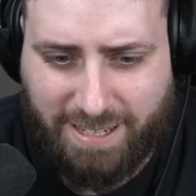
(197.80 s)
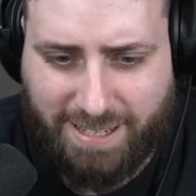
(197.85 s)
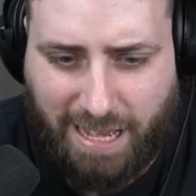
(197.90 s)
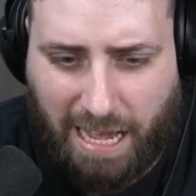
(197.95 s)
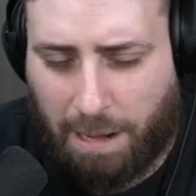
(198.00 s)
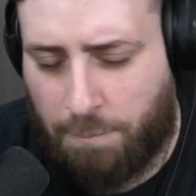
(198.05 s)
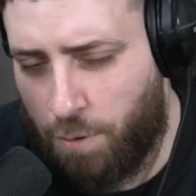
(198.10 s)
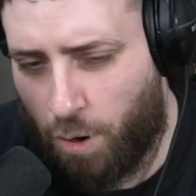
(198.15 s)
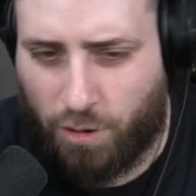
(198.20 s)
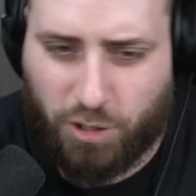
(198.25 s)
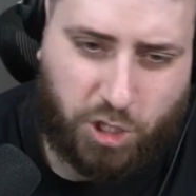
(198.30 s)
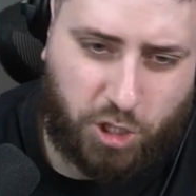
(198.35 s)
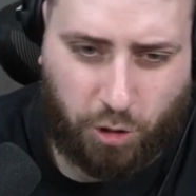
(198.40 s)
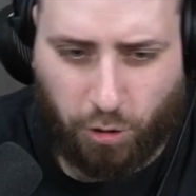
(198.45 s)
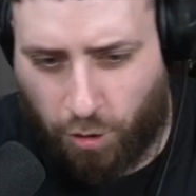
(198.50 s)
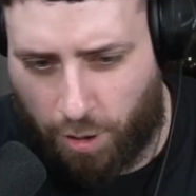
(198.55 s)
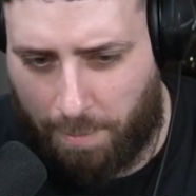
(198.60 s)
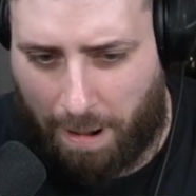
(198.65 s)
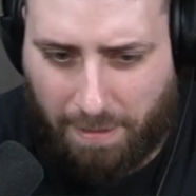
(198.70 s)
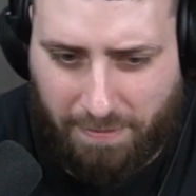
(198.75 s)
I'm not
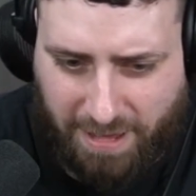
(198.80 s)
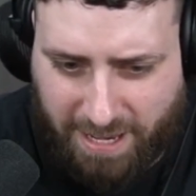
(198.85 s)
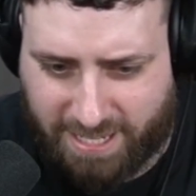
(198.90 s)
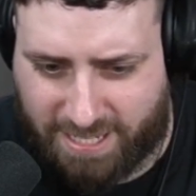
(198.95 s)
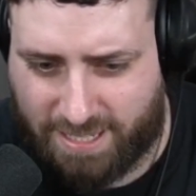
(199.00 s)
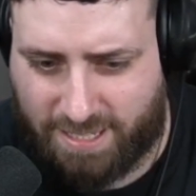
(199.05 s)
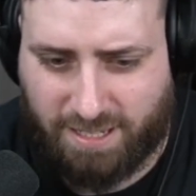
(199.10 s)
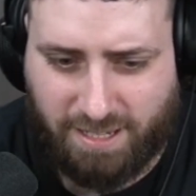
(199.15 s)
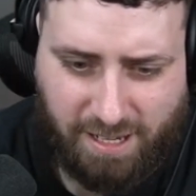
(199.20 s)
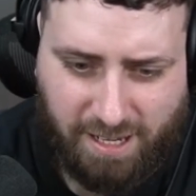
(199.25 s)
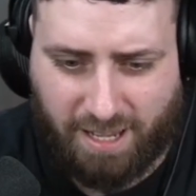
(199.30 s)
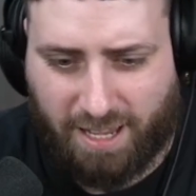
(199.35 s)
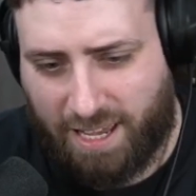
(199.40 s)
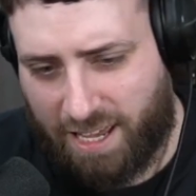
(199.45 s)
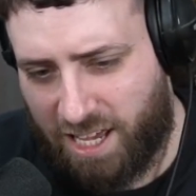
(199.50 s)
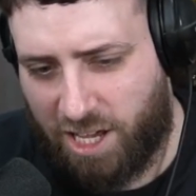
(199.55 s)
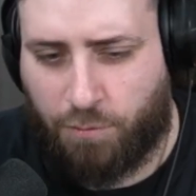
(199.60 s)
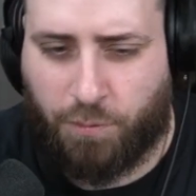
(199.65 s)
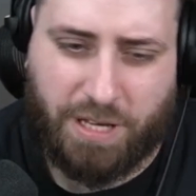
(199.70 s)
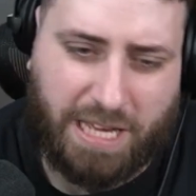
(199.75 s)
sure about this.
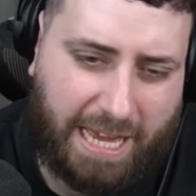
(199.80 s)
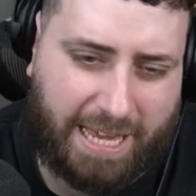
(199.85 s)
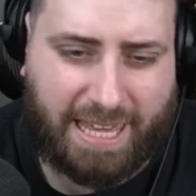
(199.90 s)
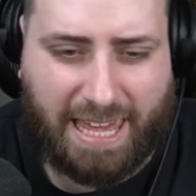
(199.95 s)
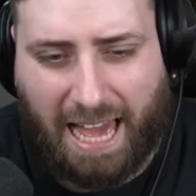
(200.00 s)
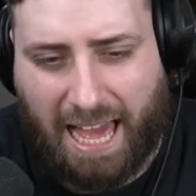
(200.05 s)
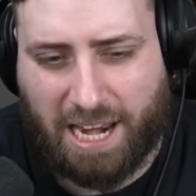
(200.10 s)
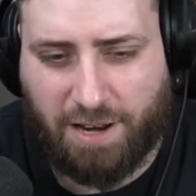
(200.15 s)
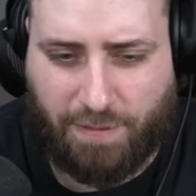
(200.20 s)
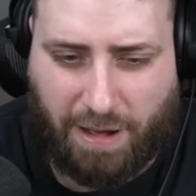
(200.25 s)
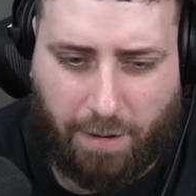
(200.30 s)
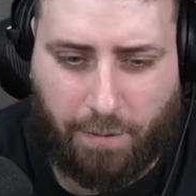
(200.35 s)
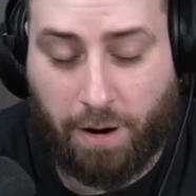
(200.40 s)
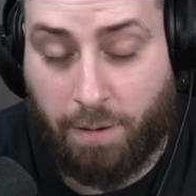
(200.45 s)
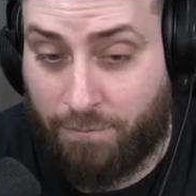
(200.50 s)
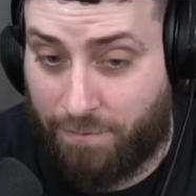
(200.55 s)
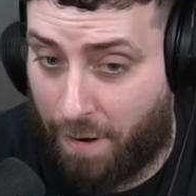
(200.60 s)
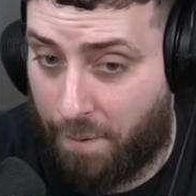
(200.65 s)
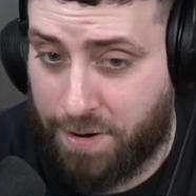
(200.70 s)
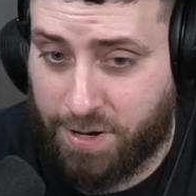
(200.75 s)
If we get Gardevoir, I'm
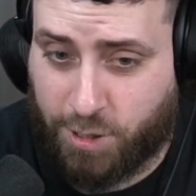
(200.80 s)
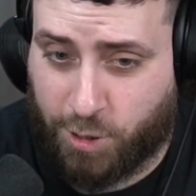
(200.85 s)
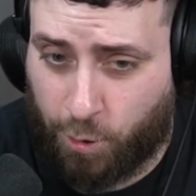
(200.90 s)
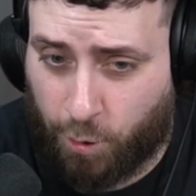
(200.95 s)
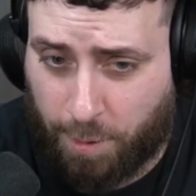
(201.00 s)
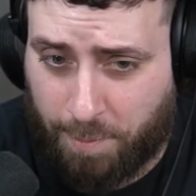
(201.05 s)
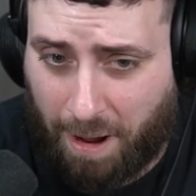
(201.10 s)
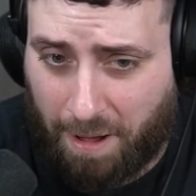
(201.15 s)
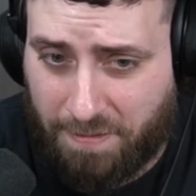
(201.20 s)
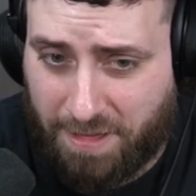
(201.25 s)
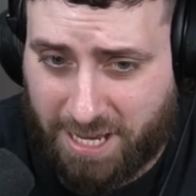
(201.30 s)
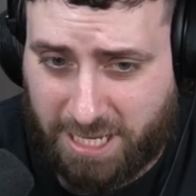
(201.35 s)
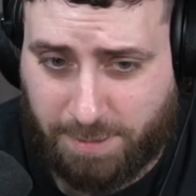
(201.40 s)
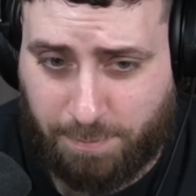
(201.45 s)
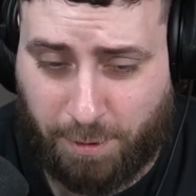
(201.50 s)
very sure about this.